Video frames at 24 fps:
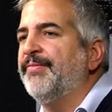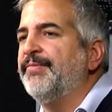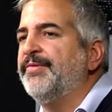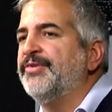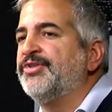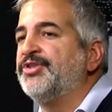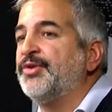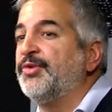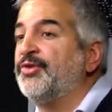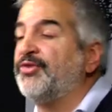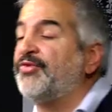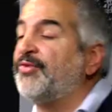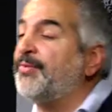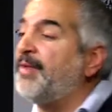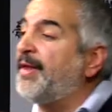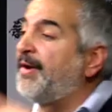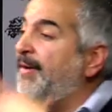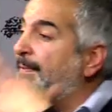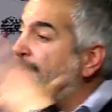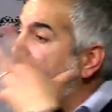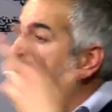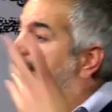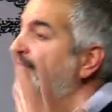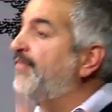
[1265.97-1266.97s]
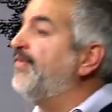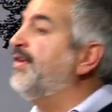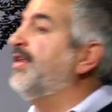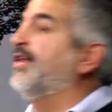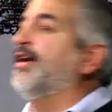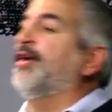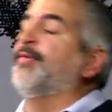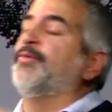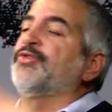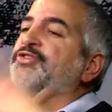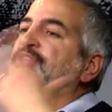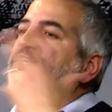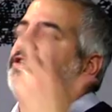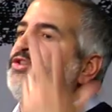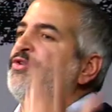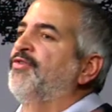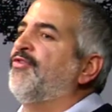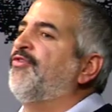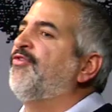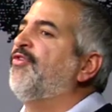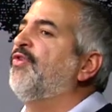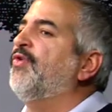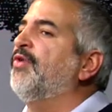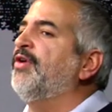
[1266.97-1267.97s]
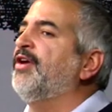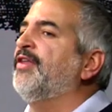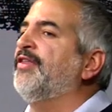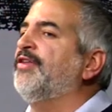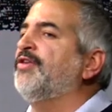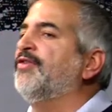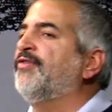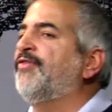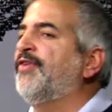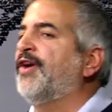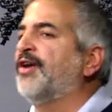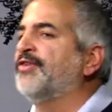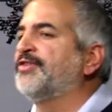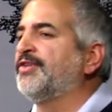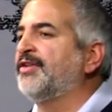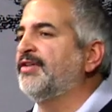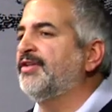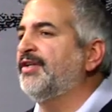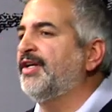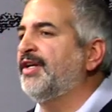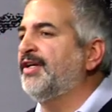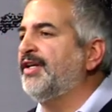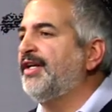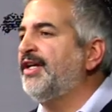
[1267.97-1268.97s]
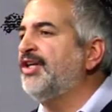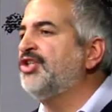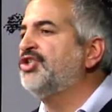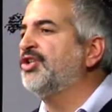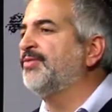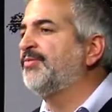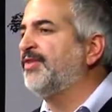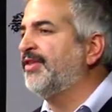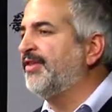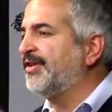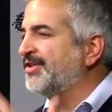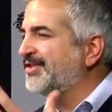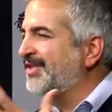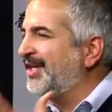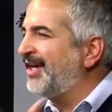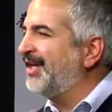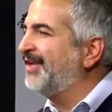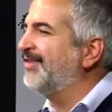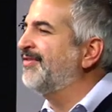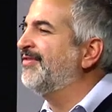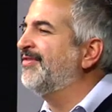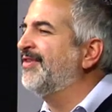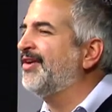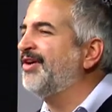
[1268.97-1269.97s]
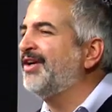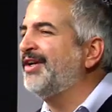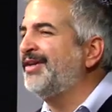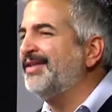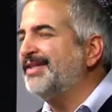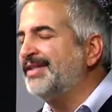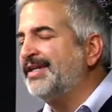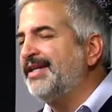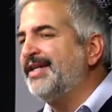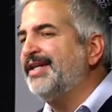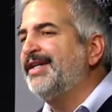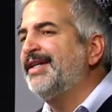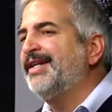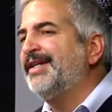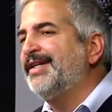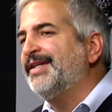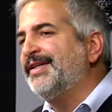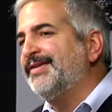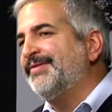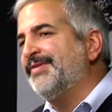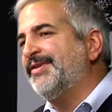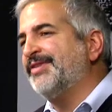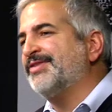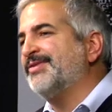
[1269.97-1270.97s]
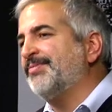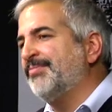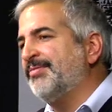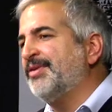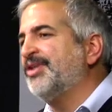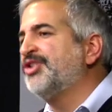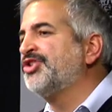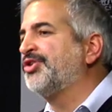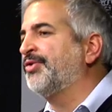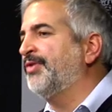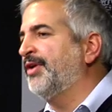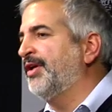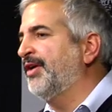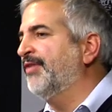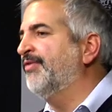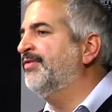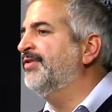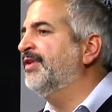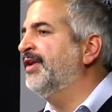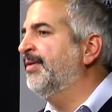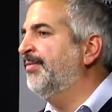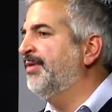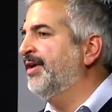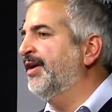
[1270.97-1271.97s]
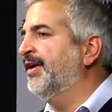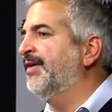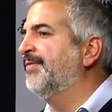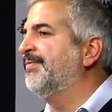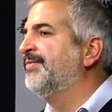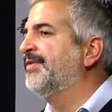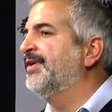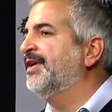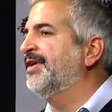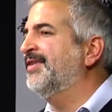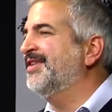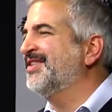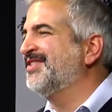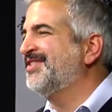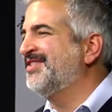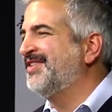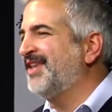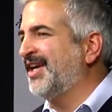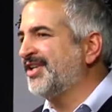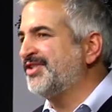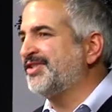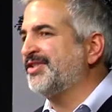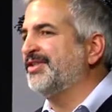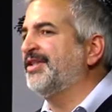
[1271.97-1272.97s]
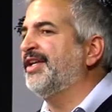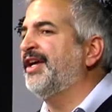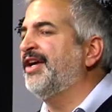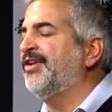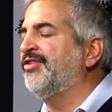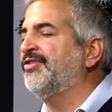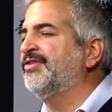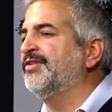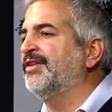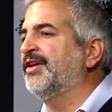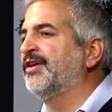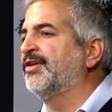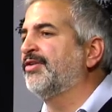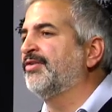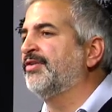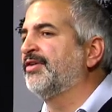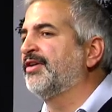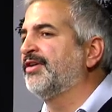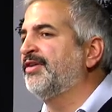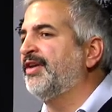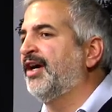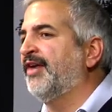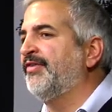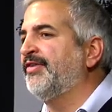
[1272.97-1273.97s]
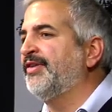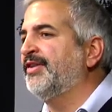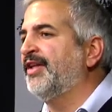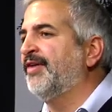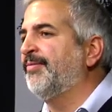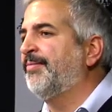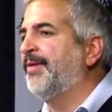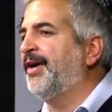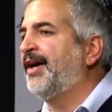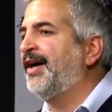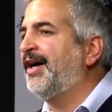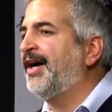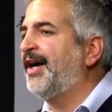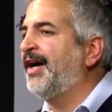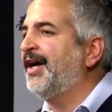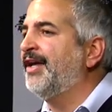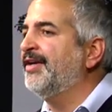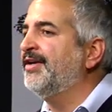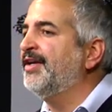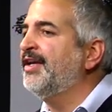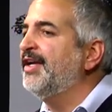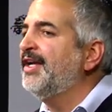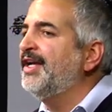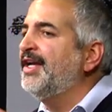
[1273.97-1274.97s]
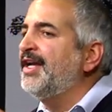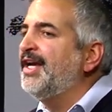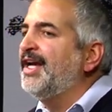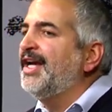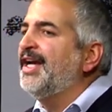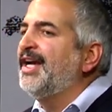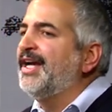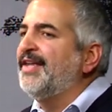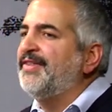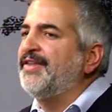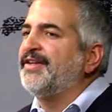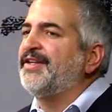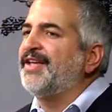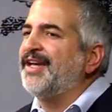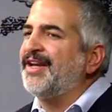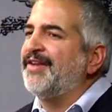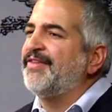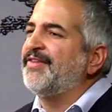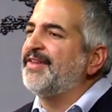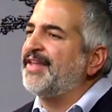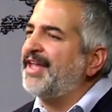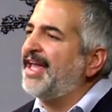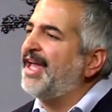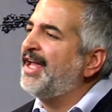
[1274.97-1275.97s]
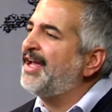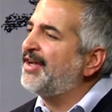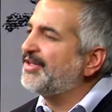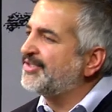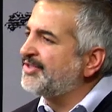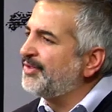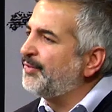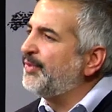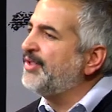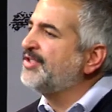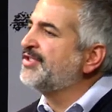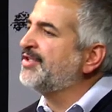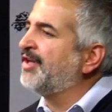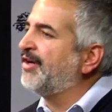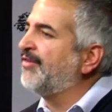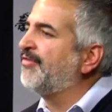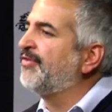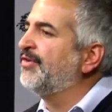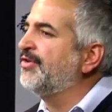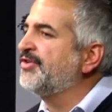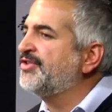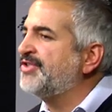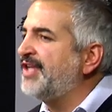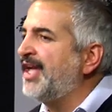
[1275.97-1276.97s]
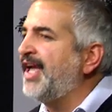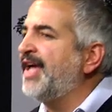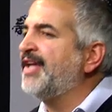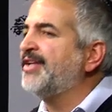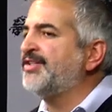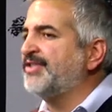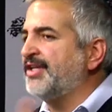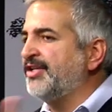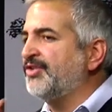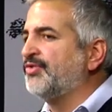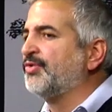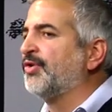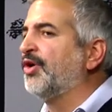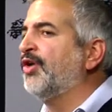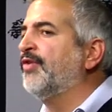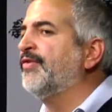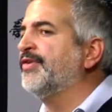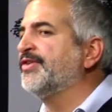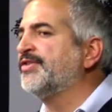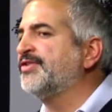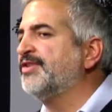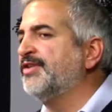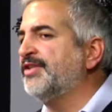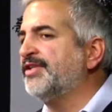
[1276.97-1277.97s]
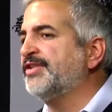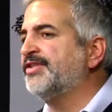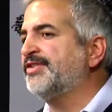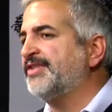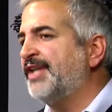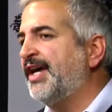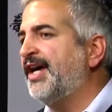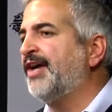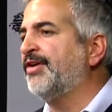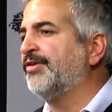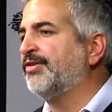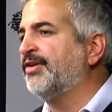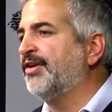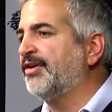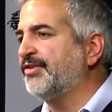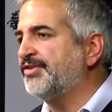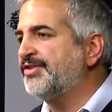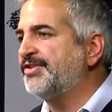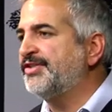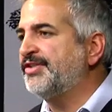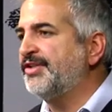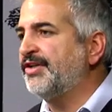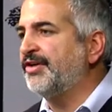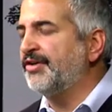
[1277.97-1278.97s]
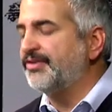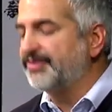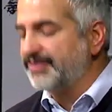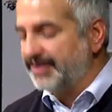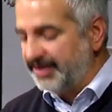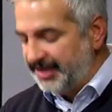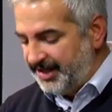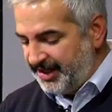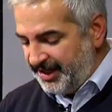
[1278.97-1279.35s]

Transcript: So it was from that epiphany, almost that euphoria that you felt in Egypt, to this kind of this misery of Libya and this desolation that Colonel Qaddafi left behind, and then kind of the chaos that we saw firsthand as they drove us to this town called Sirte.